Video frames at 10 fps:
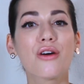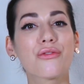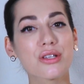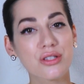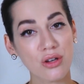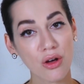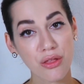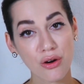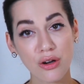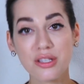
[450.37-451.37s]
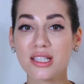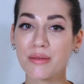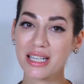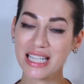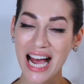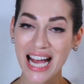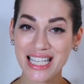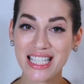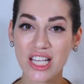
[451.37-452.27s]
For sore throat, stomatitis,